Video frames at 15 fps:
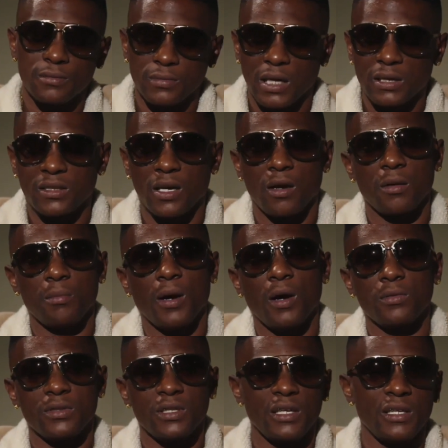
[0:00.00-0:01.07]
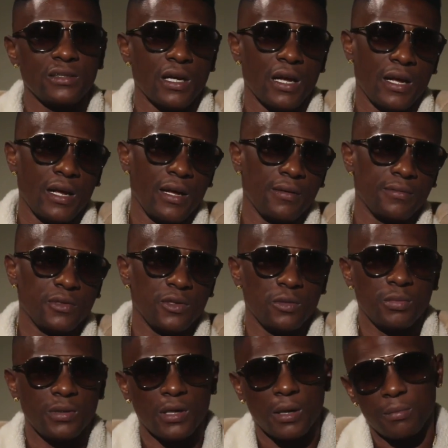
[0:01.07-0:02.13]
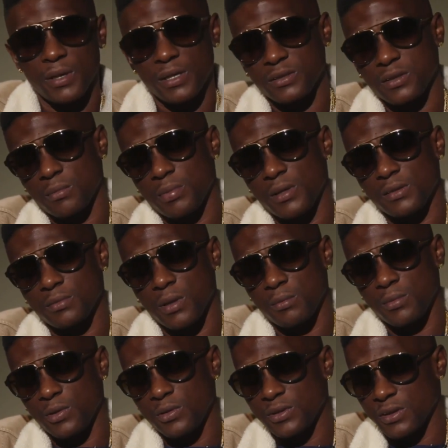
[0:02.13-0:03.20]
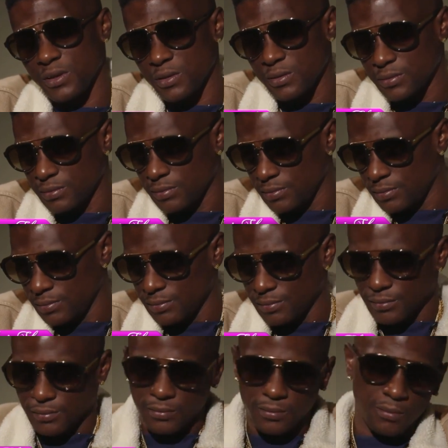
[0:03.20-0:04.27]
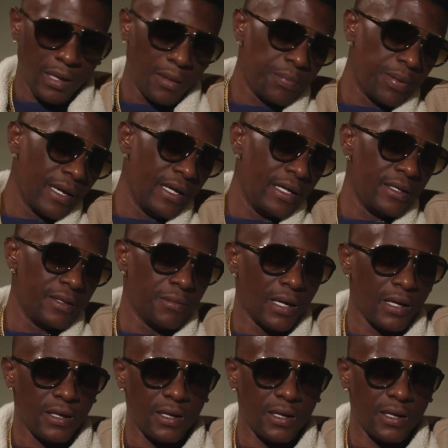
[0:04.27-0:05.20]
I talk about things I have too, but I basically base my music on my pain and my